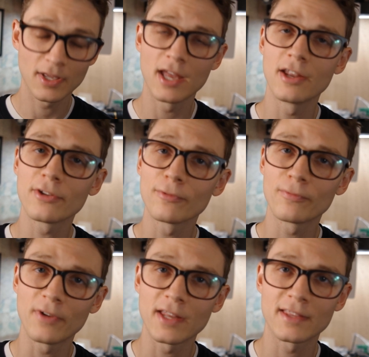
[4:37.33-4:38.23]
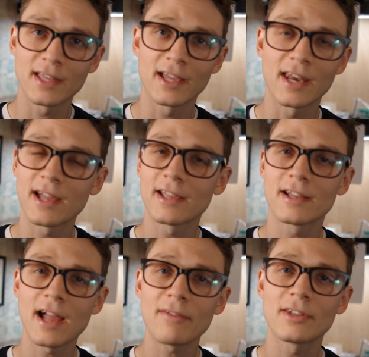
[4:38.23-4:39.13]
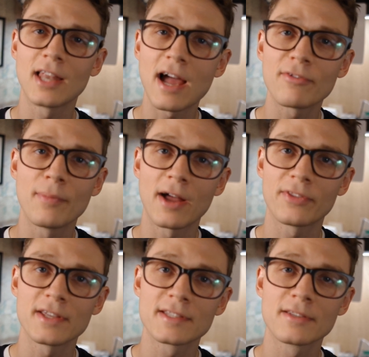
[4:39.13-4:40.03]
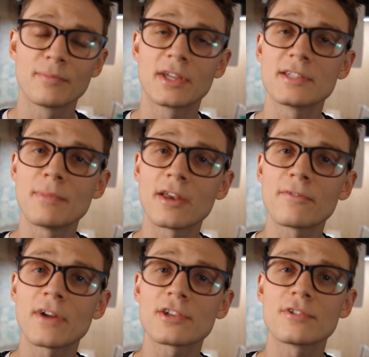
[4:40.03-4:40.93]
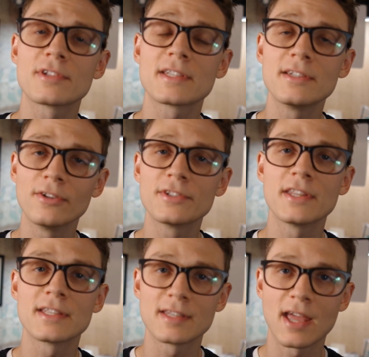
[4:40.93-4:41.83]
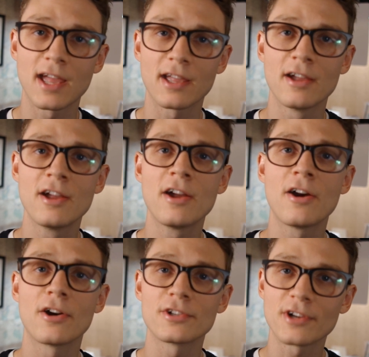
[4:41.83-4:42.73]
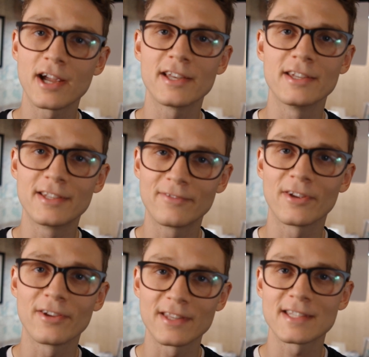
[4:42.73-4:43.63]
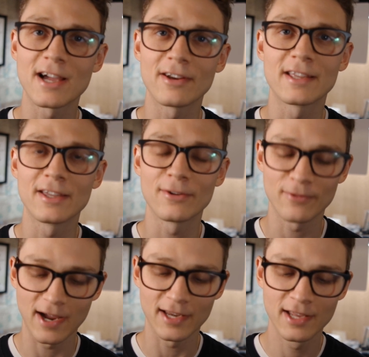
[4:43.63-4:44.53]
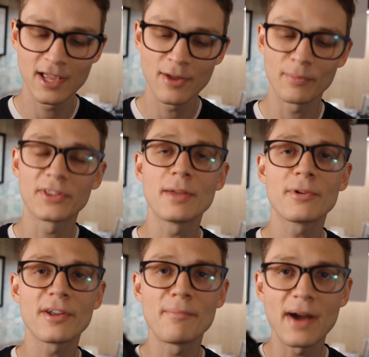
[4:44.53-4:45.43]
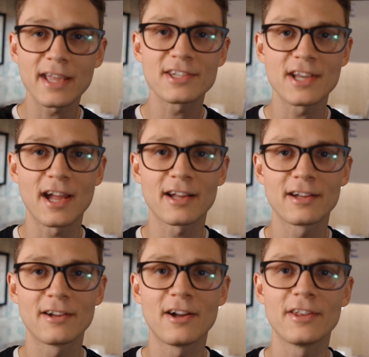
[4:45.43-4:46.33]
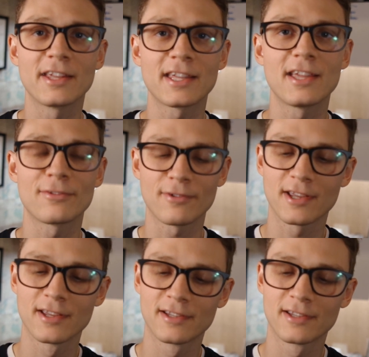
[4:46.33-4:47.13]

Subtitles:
Another funny thing, and I have to laugh about this, because manufacturers still to this day are trying to figure this out and get it right, but they put a mic jack on the K-3.